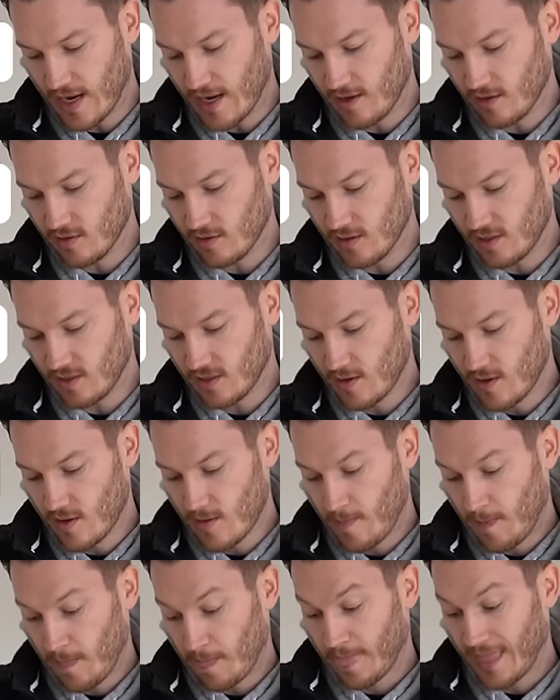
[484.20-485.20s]
pounds.
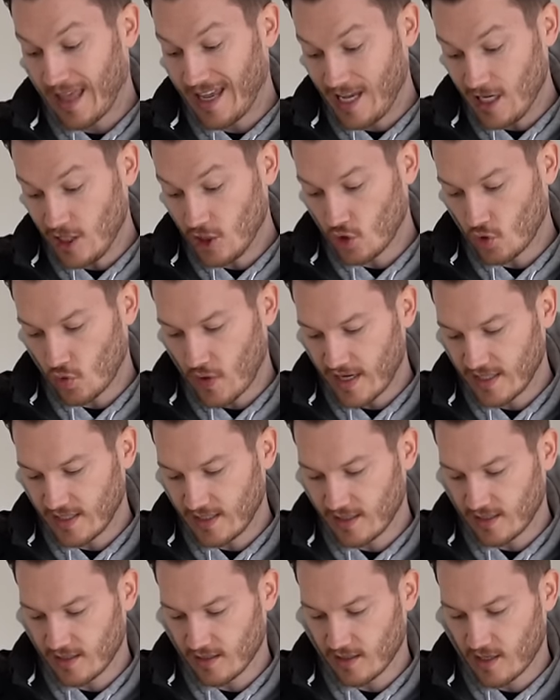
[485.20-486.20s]

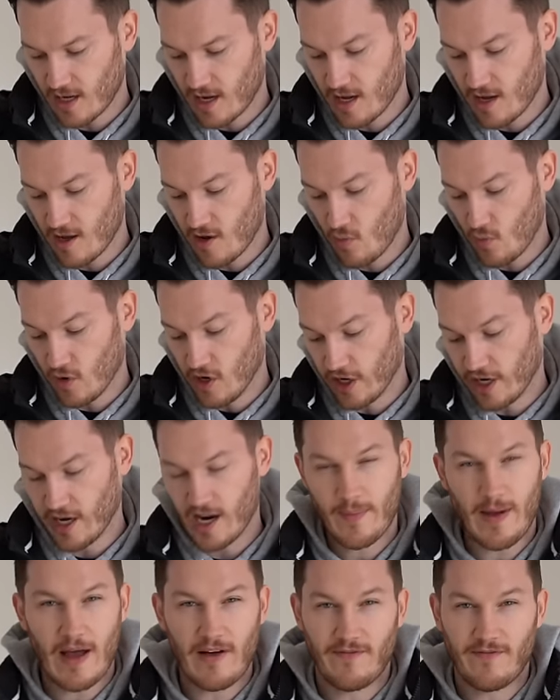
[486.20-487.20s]
Interest, uh, we're looking
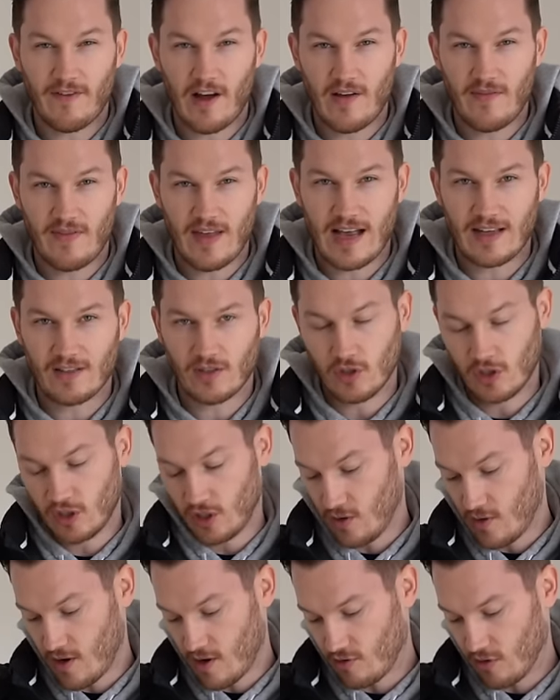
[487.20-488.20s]
at about five thousand
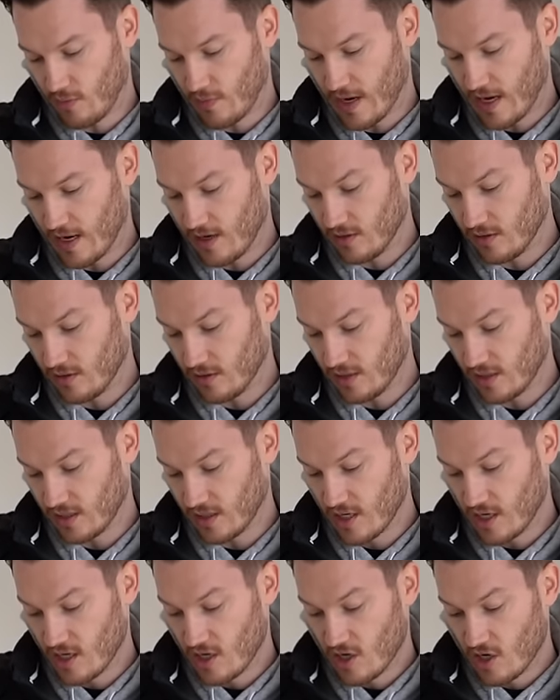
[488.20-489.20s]
two hundred pounds.
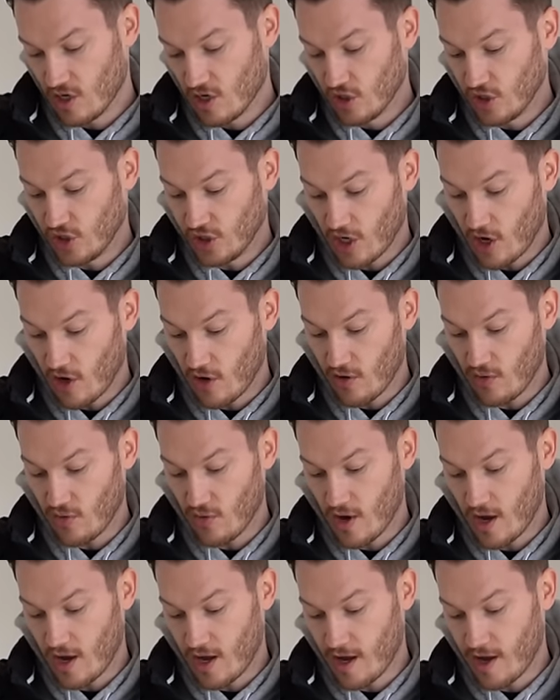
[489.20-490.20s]

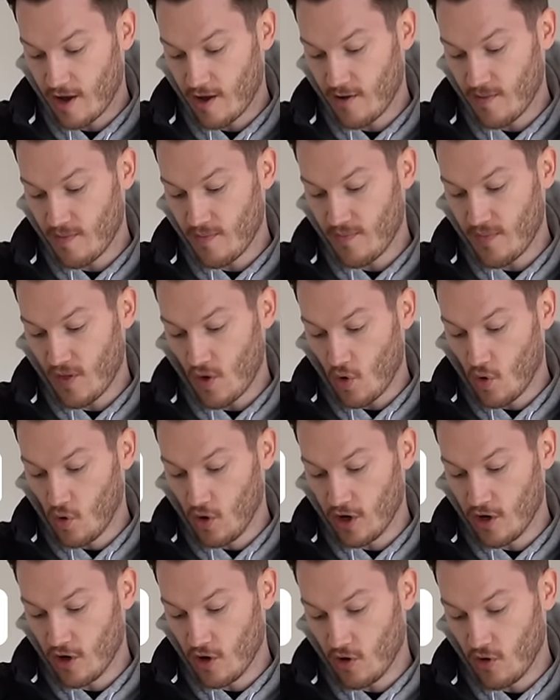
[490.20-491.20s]
So um,
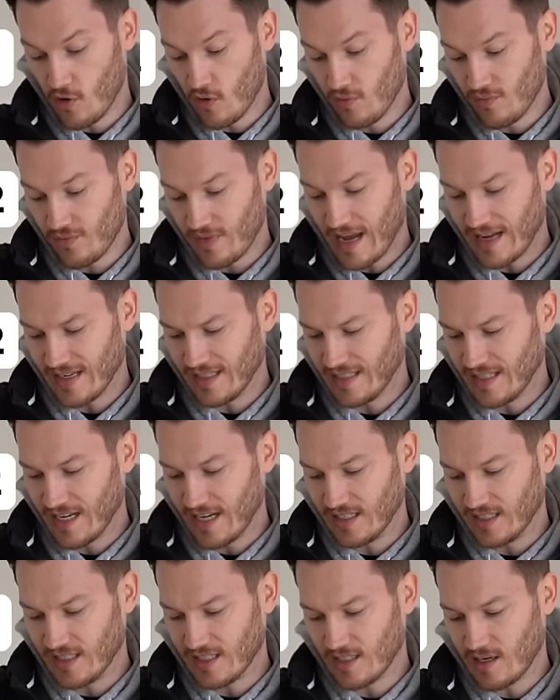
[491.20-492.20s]
all in all, that
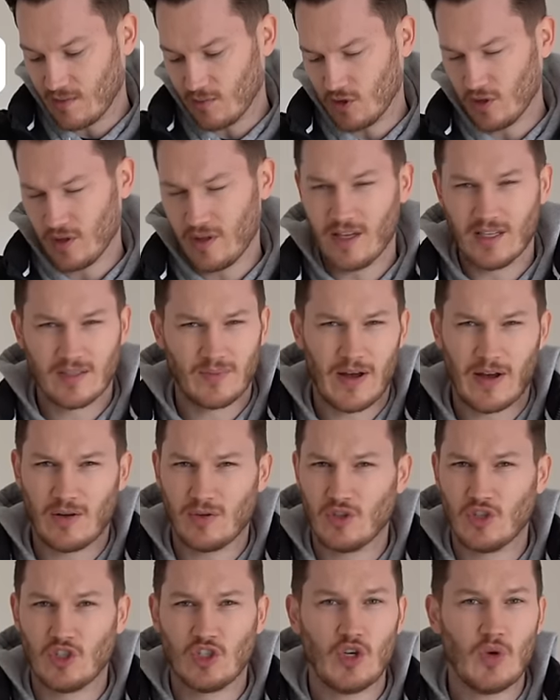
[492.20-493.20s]
takes us up to, I think it's
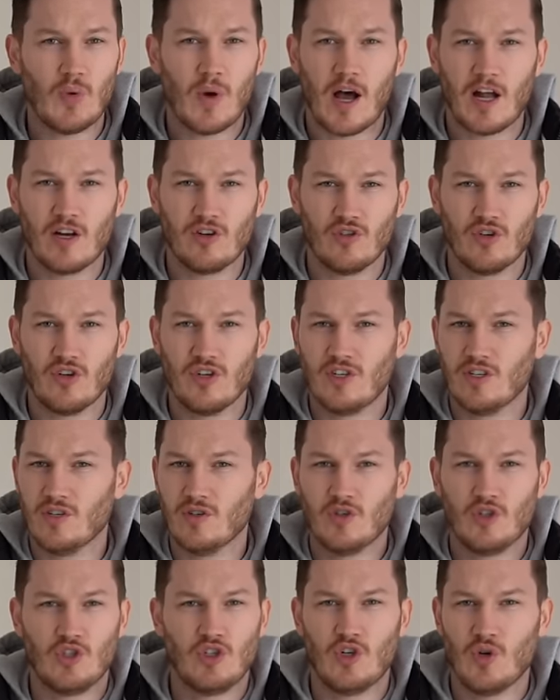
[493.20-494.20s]
about two hundred
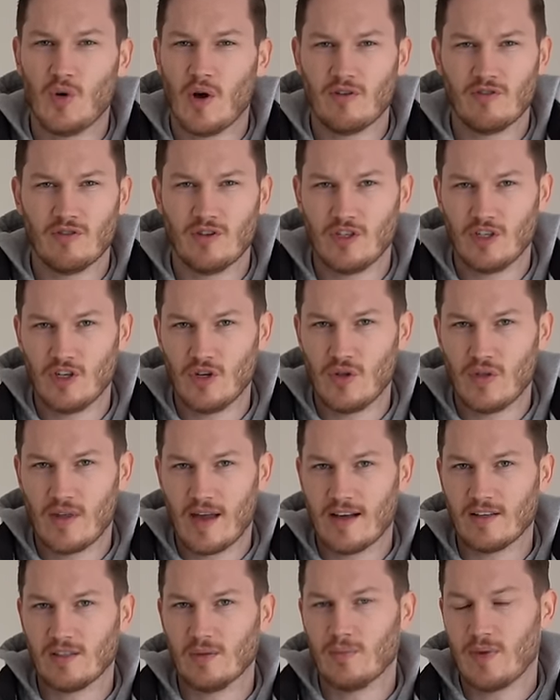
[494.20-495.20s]
and two hundred and two
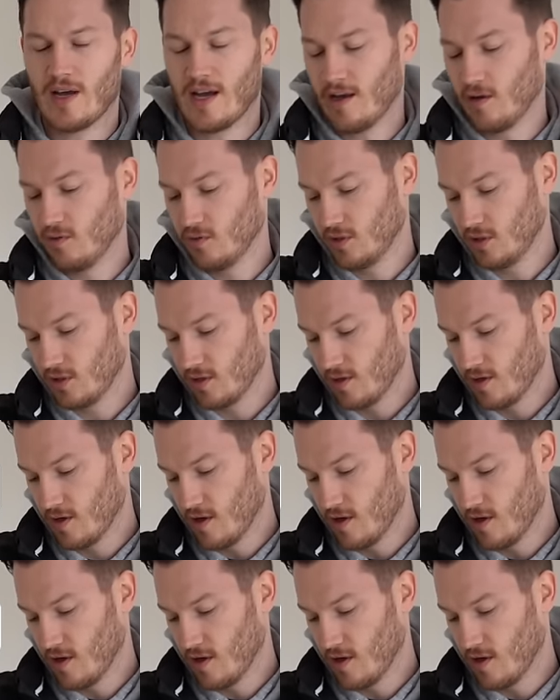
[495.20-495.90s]
thousand pounds.